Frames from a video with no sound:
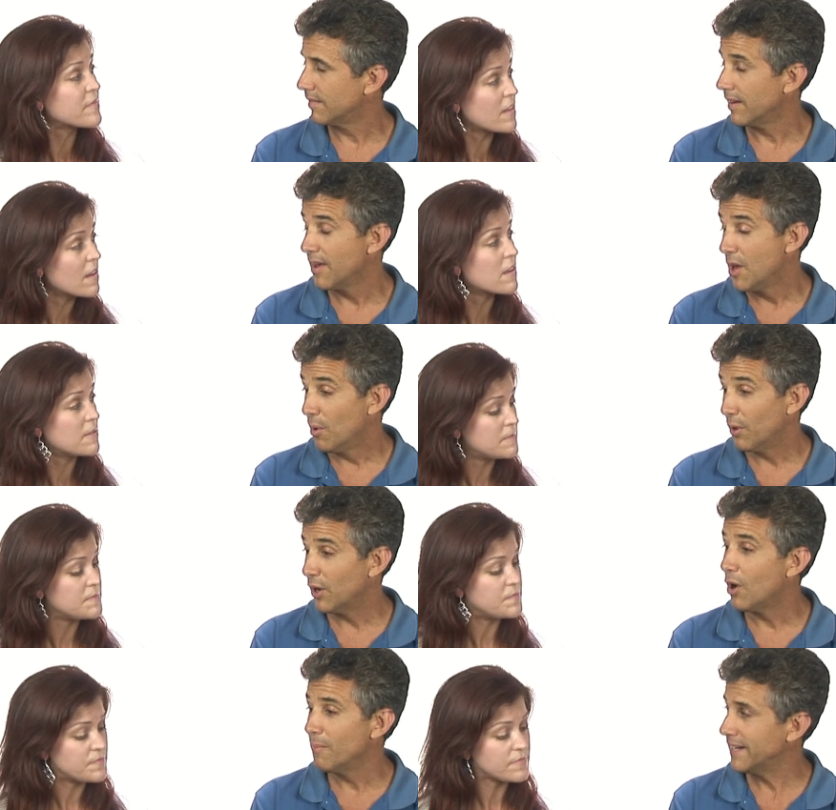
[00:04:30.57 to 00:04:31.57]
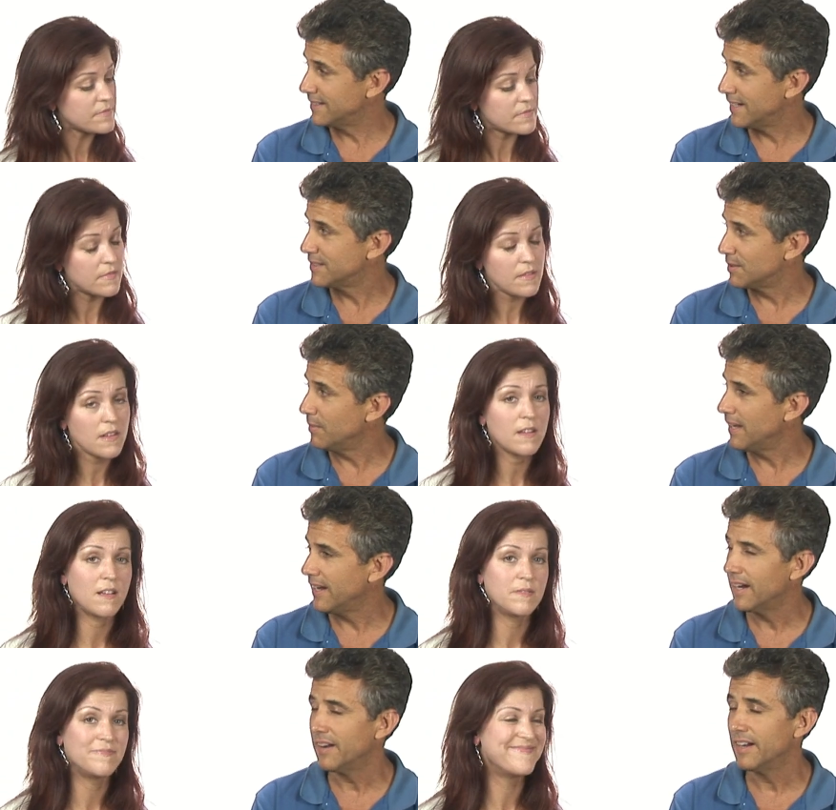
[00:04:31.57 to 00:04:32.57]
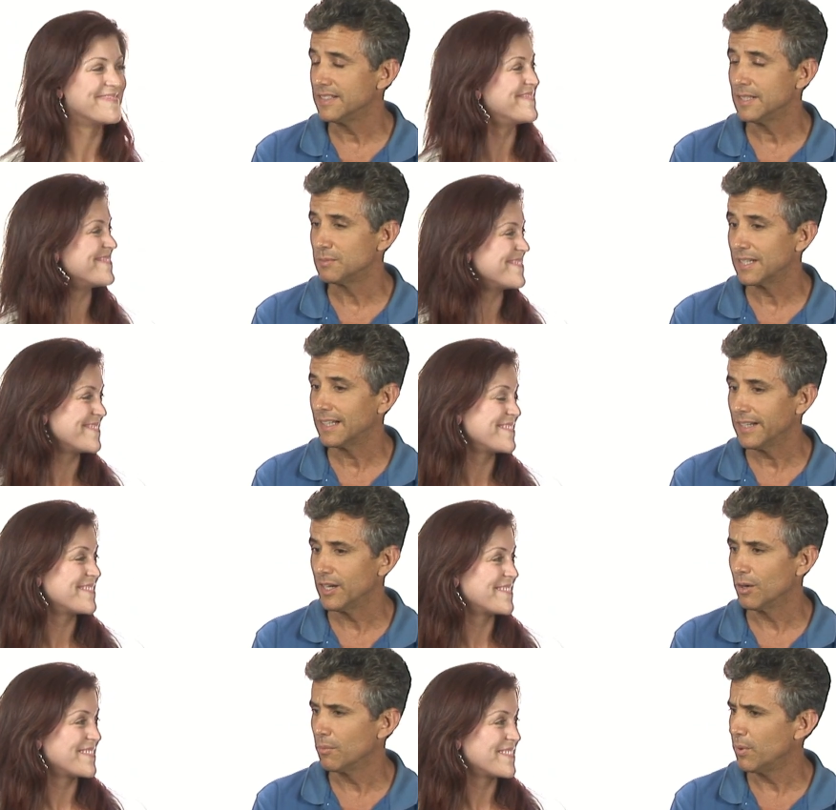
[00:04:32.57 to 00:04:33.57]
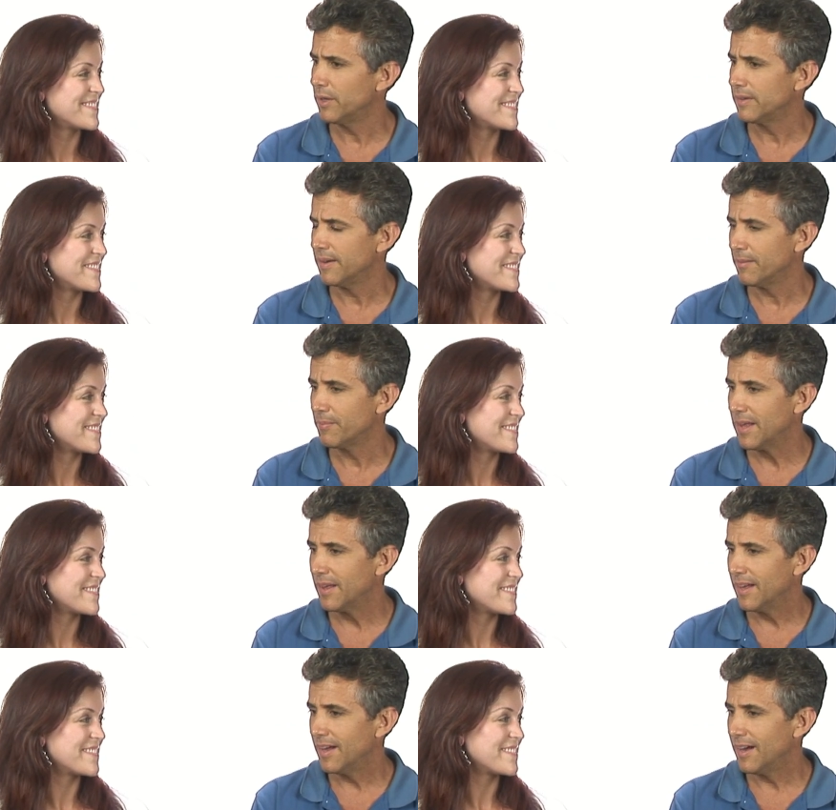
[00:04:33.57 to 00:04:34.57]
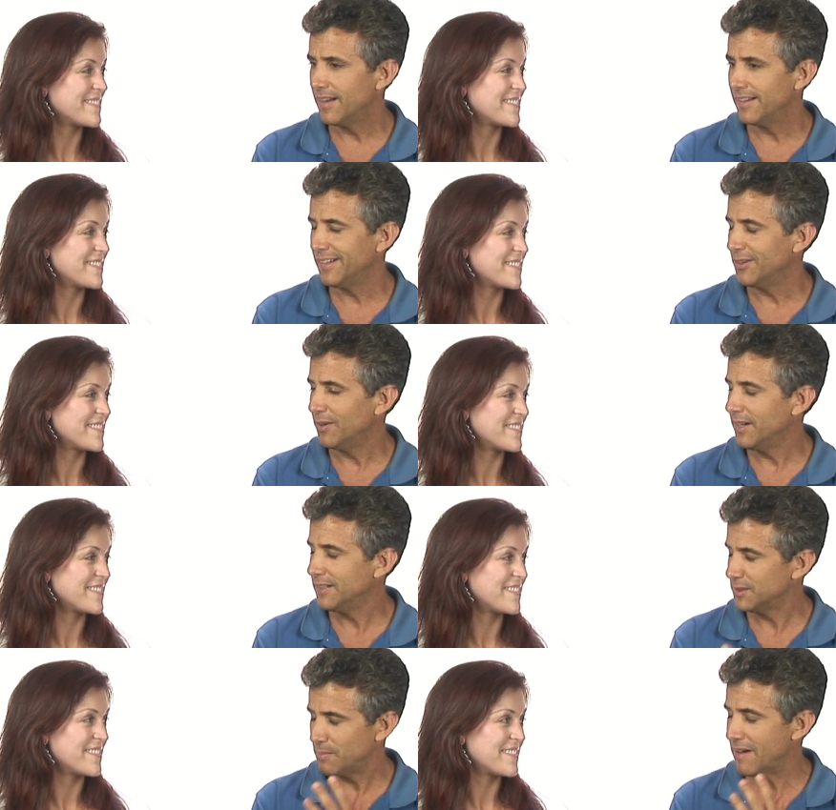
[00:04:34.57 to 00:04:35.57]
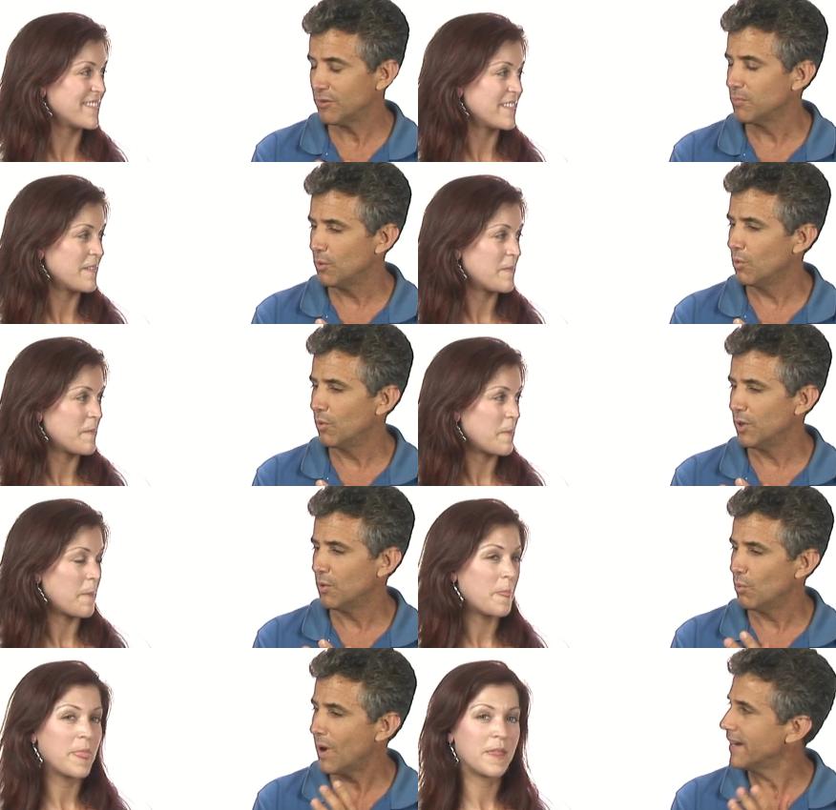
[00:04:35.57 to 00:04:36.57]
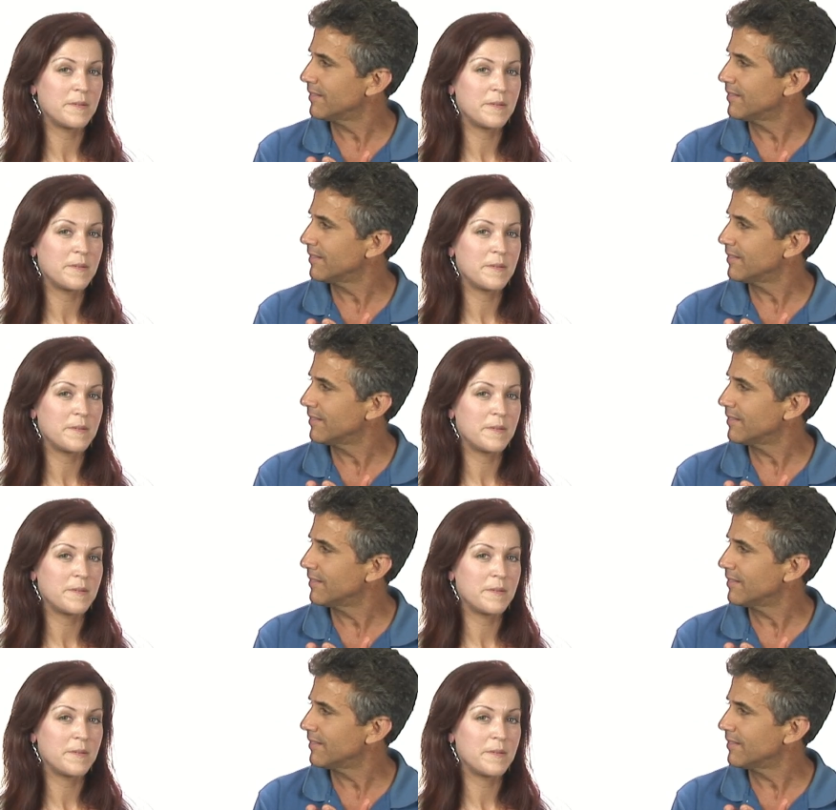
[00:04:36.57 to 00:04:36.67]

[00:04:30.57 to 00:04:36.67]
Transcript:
Speaker 1: Okay. Well, it all makes sense to me and it seems clear, but um, you know, it just baffles me. You know, why